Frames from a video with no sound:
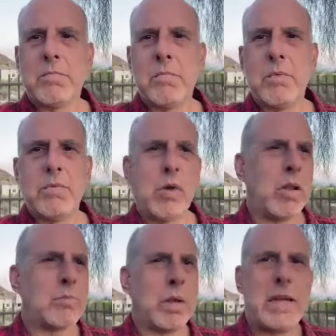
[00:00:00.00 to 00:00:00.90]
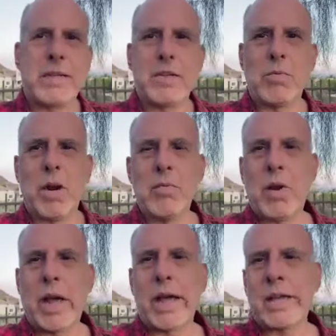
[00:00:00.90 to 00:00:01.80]
moved all the pieces one
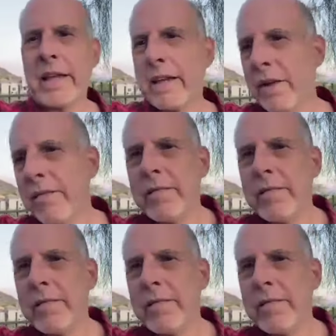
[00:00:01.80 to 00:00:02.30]
way and then